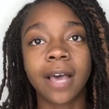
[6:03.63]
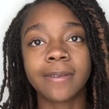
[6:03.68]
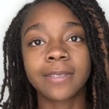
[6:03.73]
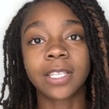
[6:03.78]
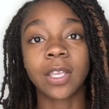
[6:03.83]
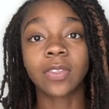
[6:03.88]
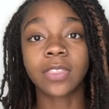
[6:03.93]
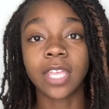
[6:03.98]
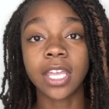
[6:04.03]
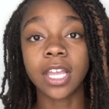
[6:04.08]

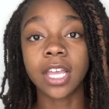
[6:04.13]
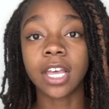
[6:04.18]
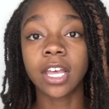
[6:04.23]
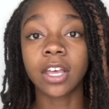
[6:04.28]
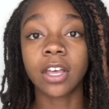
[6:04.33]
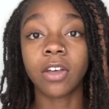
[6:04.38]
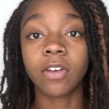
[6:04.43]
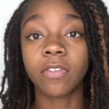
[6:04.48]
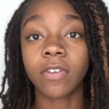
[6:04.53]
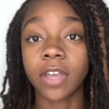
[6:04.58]
So think
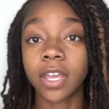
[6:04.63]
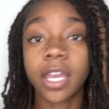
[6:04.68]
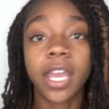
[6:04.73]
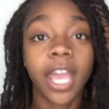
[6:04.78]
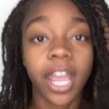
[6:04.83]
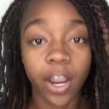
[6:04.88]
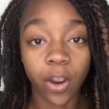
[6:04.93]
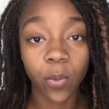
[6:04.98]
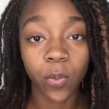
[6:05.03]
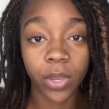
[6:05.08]
of
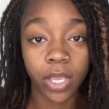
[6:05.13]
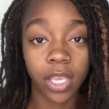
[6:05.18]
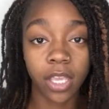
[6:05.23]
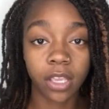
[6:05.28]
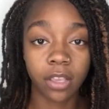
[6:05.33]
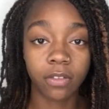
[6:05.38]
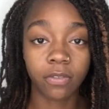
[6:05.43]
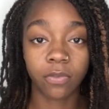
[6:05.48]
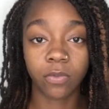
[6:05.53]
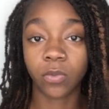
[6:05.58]
hair
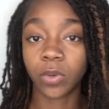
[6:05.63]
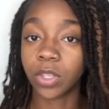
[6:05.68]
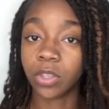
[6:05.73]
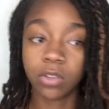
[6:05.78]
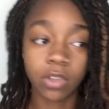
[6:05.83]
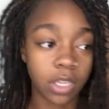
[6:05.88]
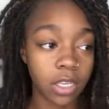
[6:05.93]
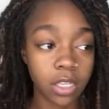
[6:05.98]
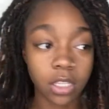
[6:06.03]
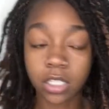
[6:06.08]
weave when you
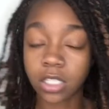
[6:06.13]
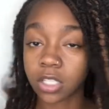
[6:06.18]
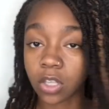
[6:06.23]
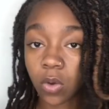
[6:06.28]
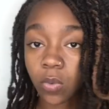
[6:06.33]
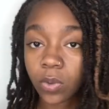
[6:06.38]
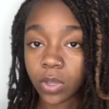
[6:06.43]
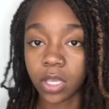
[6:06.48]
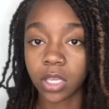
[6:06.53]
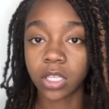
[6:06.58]
get your
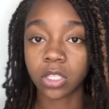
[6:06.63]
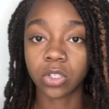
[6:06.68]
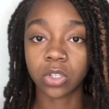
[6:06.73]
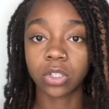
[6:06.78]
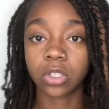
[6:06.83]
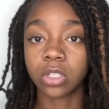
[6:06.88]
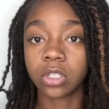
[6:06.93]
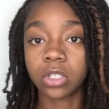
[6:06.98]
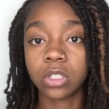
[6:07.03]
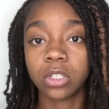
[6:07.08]
sew-ins or
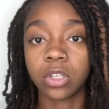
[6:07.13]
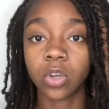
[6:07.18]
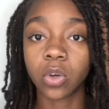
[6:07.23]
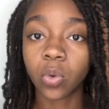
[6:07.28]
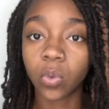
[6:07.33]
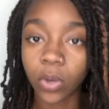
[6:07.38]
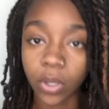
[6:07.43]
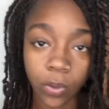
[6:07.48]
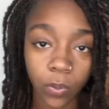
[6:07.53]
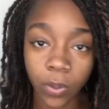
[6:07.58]
your
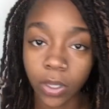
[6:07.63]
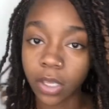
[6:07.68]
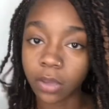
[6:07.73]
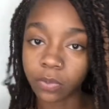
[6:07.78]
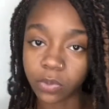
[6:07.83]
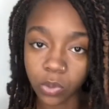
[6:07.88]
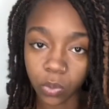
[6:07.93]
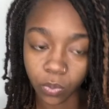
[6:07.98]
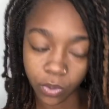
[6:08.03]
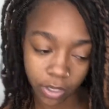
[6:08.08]
quick
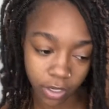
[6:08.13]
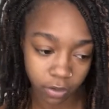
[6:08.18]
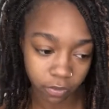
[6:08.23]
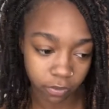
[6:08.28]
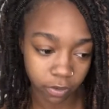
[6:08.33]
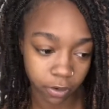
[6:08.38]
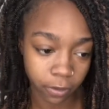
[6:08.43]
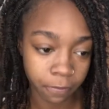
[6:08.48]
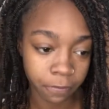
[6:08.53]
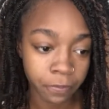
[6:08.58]
weaves or
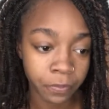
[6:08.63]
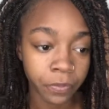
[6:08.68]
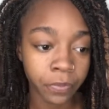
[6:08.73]
whatever.